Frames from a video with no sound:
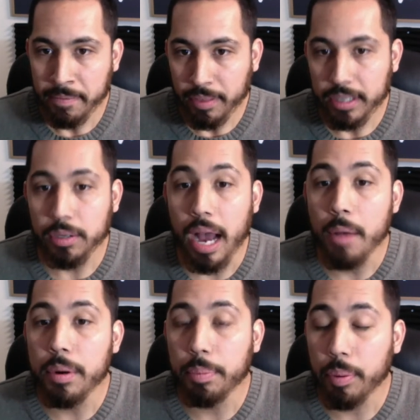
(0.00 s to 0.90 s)
So I
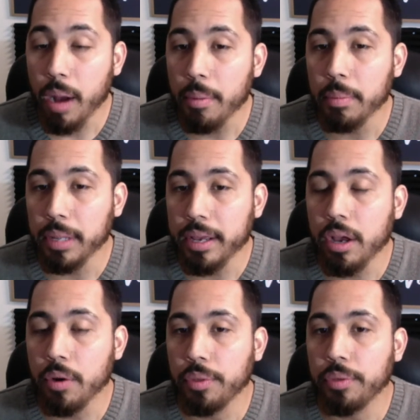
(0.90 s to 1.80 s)
would probably
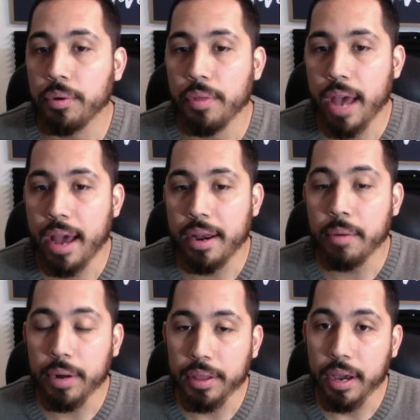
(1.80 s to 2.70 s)
go through that. Now,
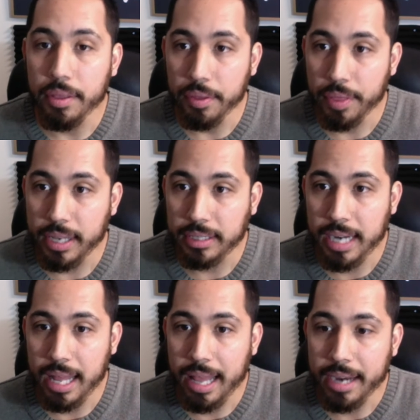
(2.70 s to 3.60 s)
one of the other things that I
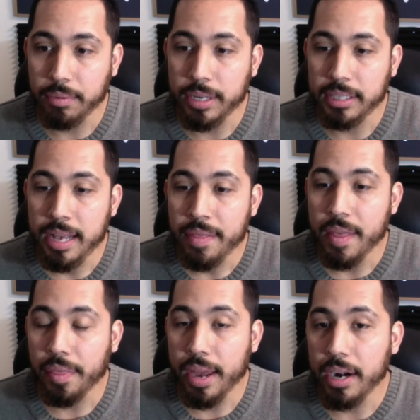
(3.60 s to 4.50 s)
liked was that
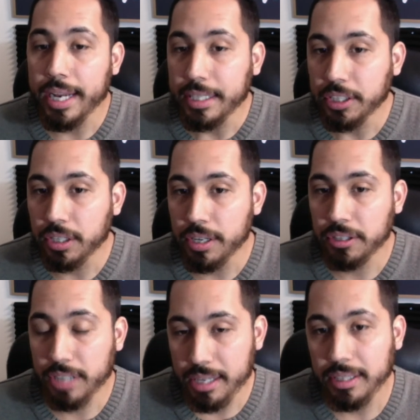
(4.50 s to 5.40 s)
their insurance,
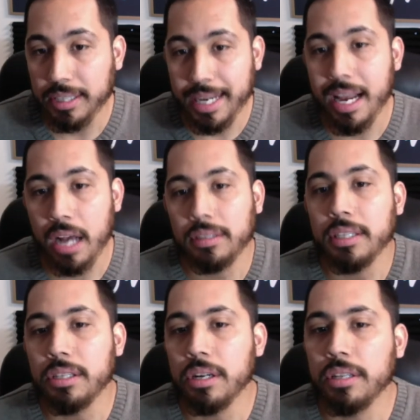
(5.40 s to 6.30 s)
Tesla's in-house
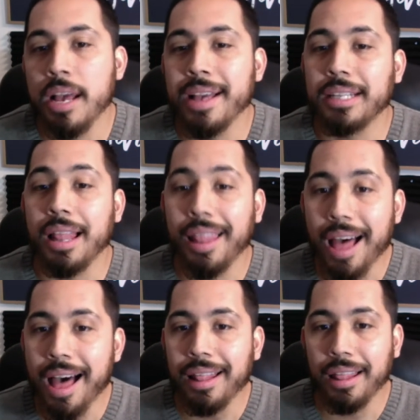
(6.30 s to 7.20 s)
insurance, is a
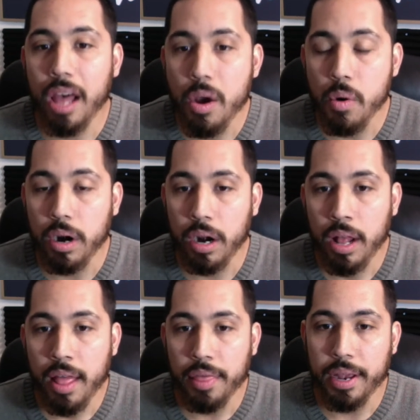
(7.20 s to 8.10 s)
lot lower
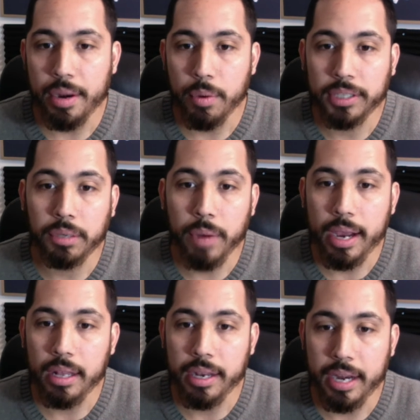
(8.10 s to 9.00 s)
than what you're
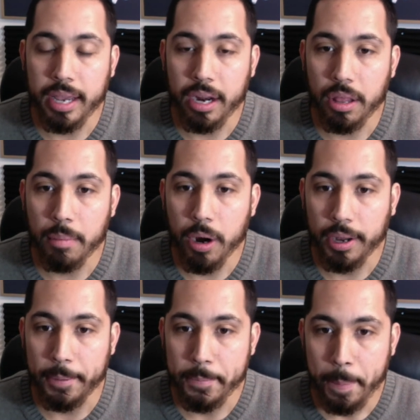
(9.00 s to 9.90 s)
regularly going to get on the
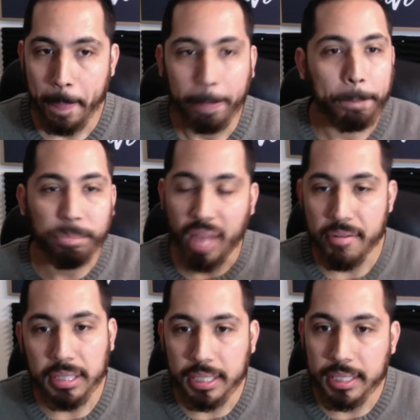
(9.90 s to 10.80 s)
market.
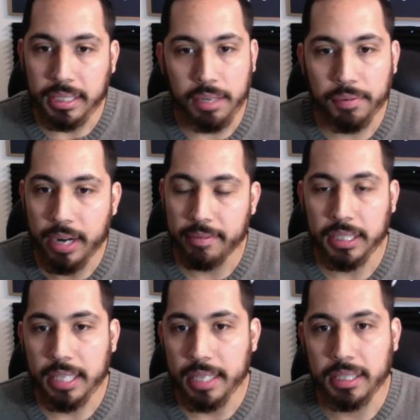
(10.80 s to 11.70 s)
Every city is different. Every
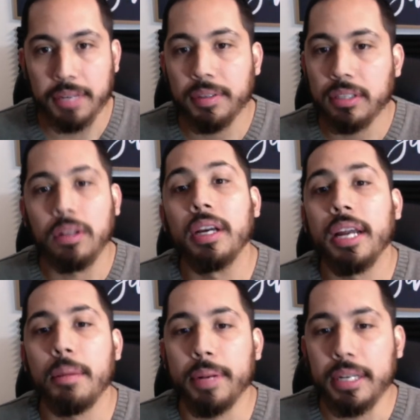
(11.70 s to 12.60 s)
state is different. So look it
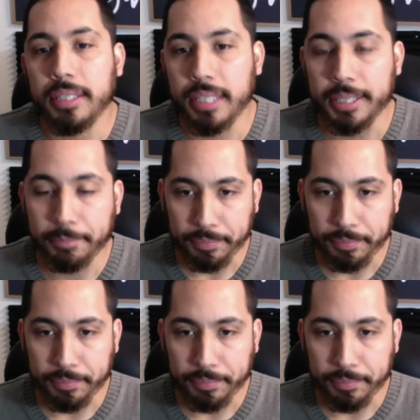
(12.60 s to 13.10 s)
up in your city.